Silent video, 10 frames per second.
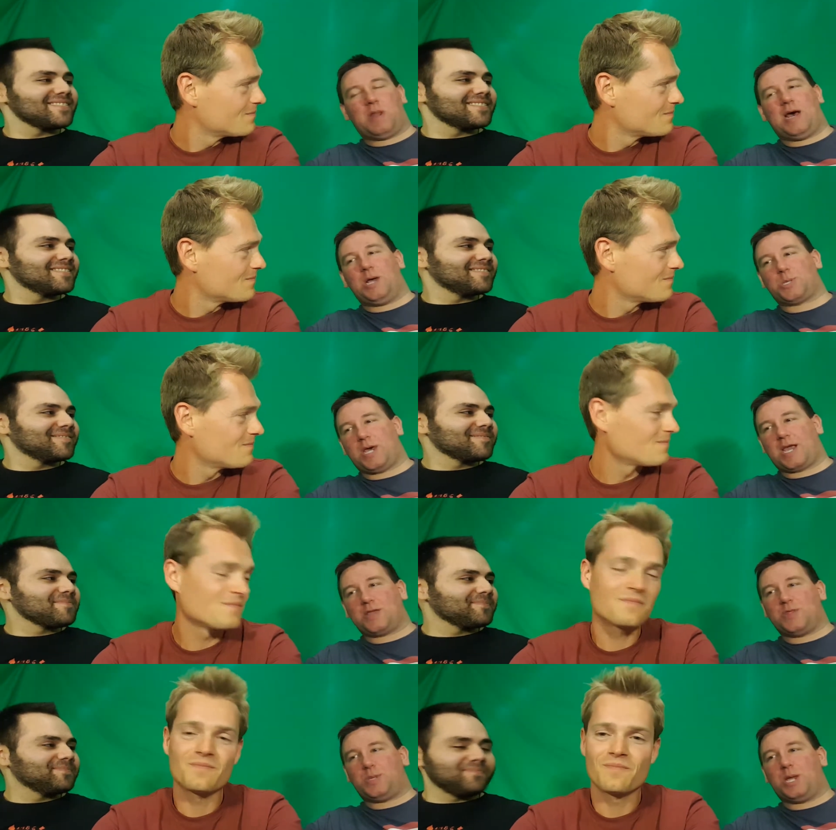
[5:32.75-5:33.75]
Speaker 1: it as
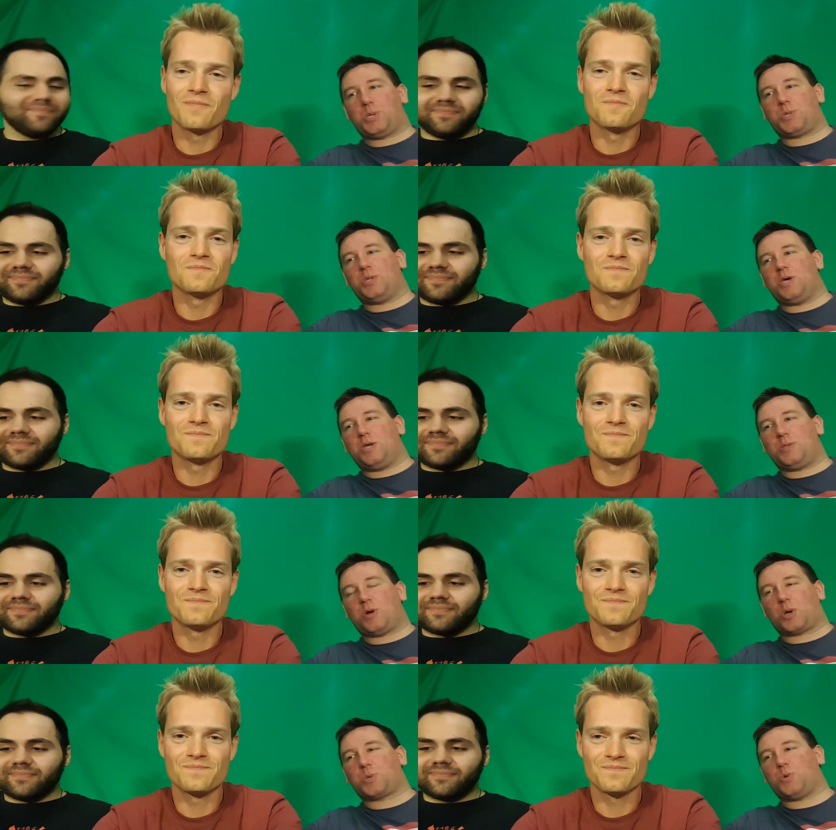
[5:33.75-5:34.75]
like the dead, the
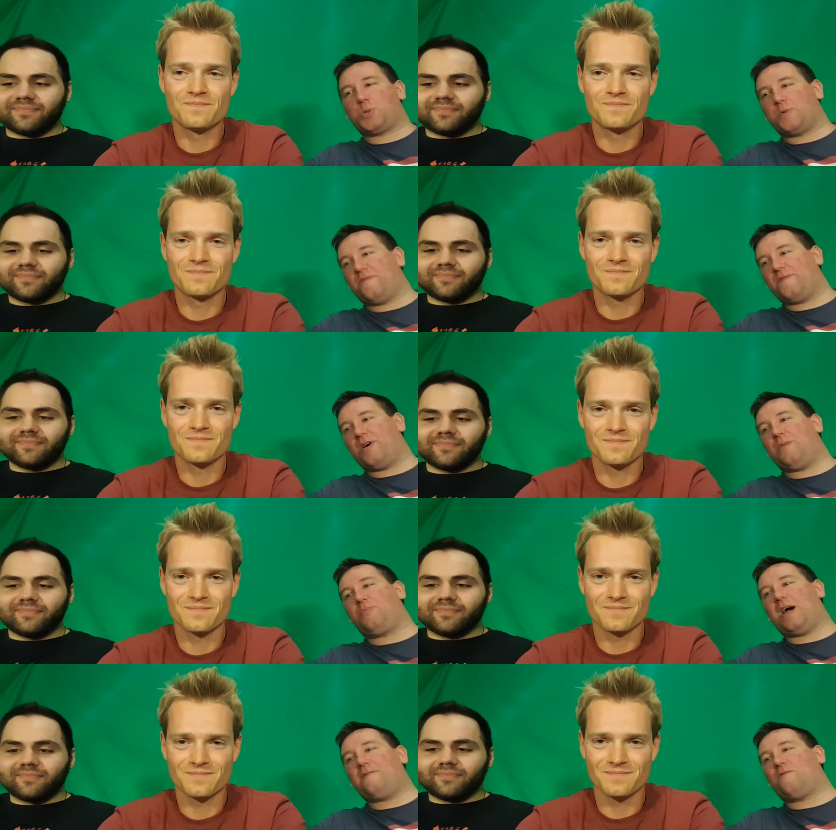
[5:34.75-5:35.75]
Dark Souls of uh,
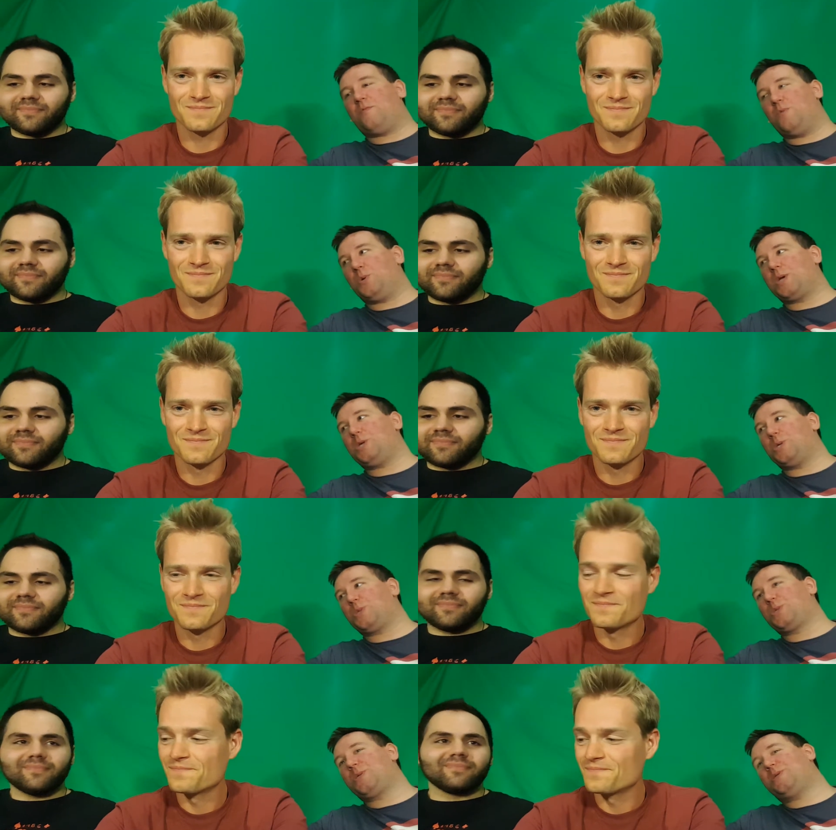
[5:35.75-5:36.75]
platformers, I
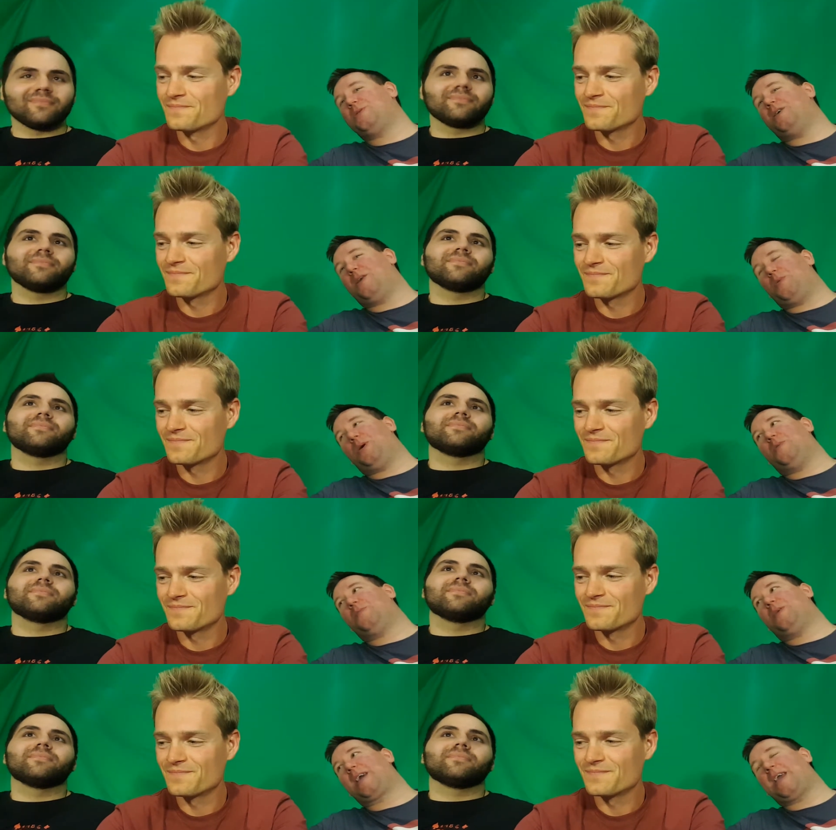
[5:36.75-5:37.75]
just I don't
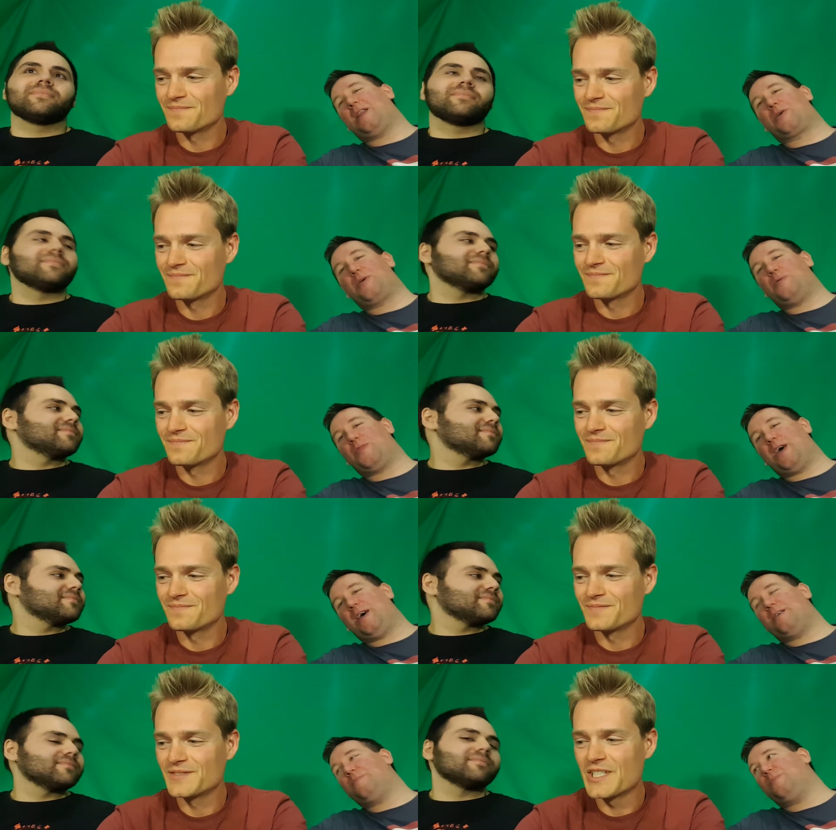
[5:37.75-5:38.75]
know. I can't agree with
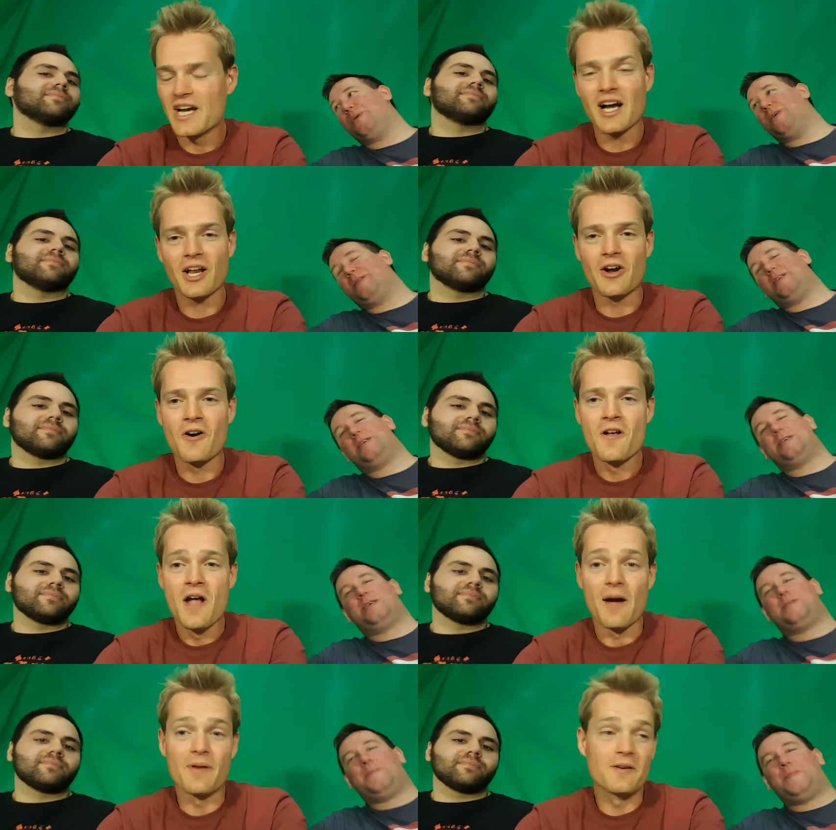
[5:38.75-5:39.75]
that.
Speaker 2: Yeah, I know.
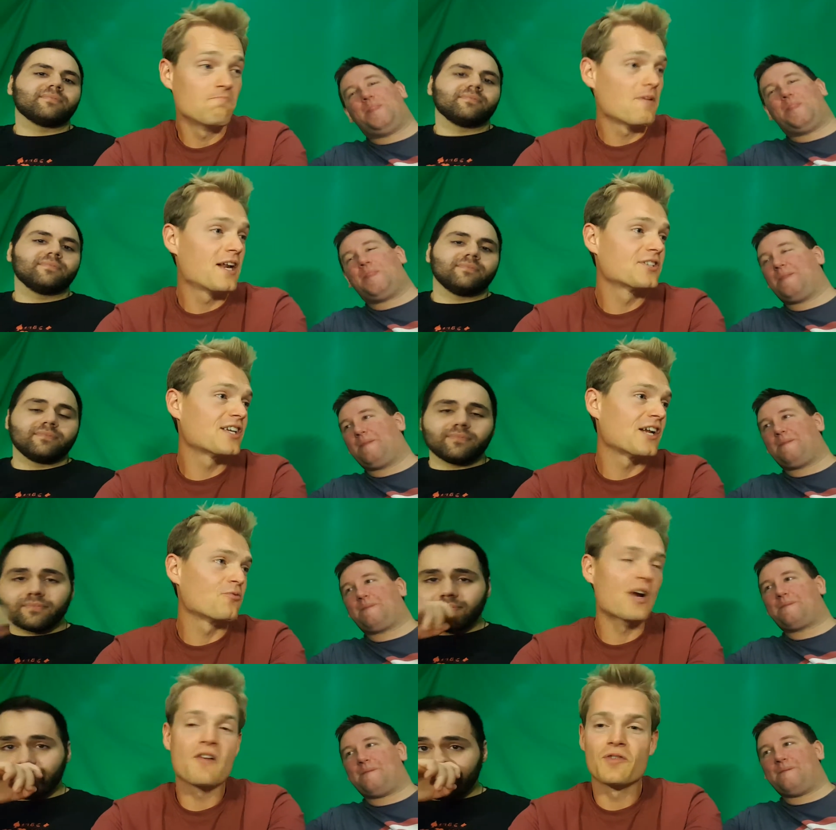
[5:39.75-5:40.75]
I mean, it is
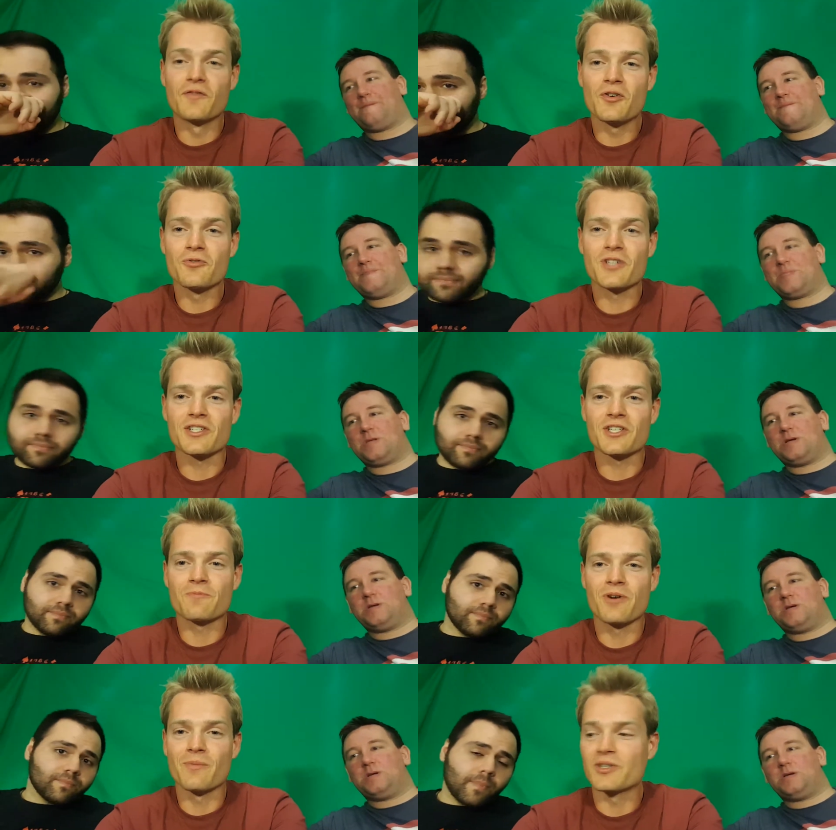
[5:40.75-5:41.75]
getting rave reviews because
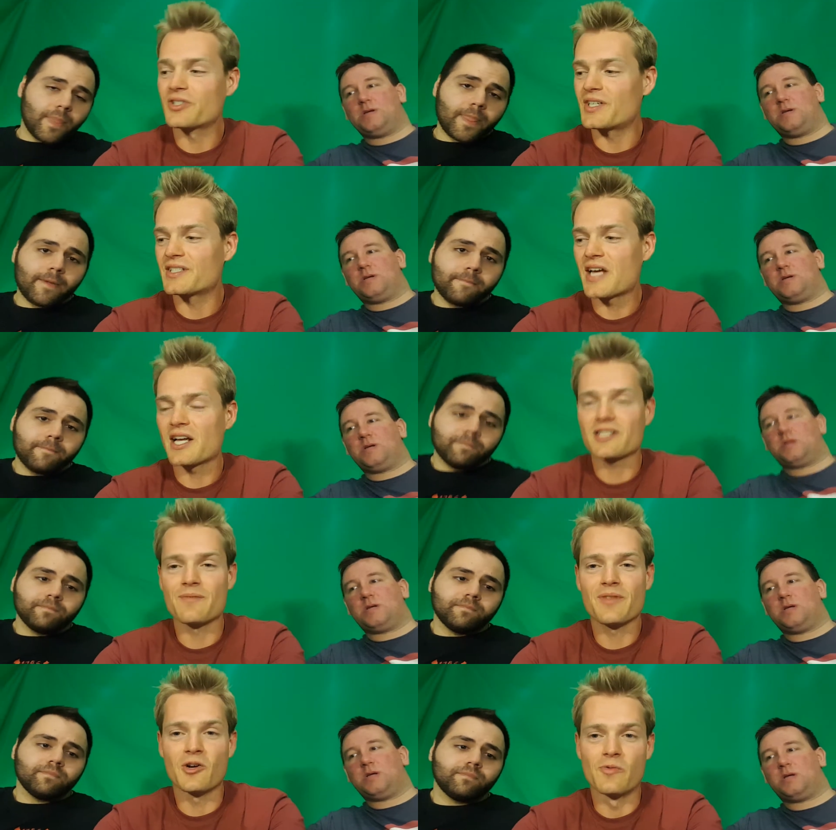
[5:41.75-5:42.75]
it's pretty much the exact
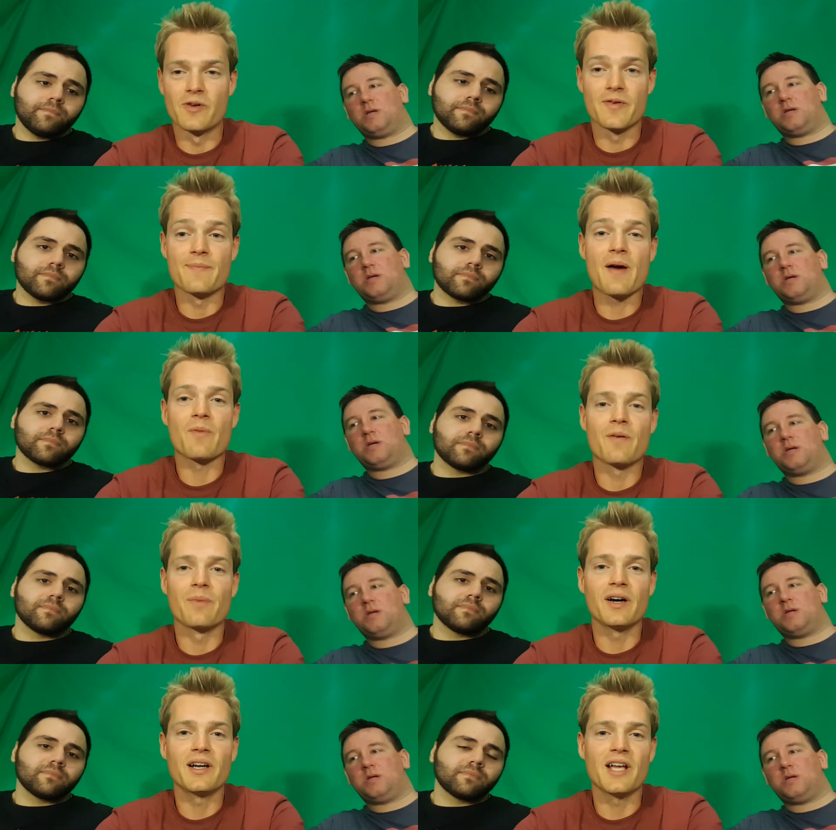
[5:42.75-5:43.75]
same thing we remember,
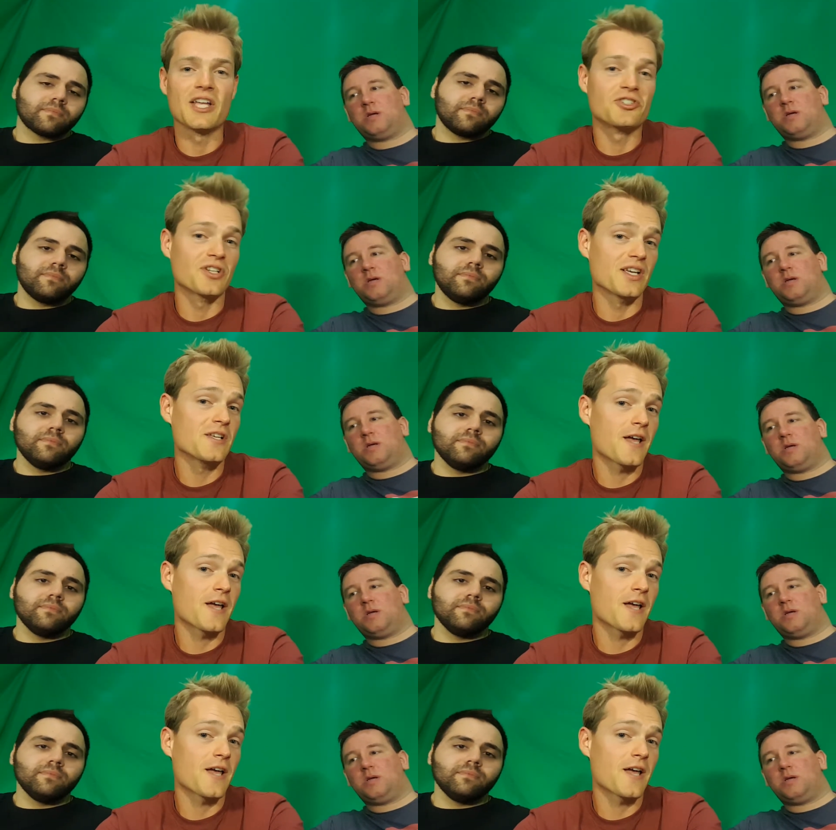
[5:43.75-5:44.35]
but HD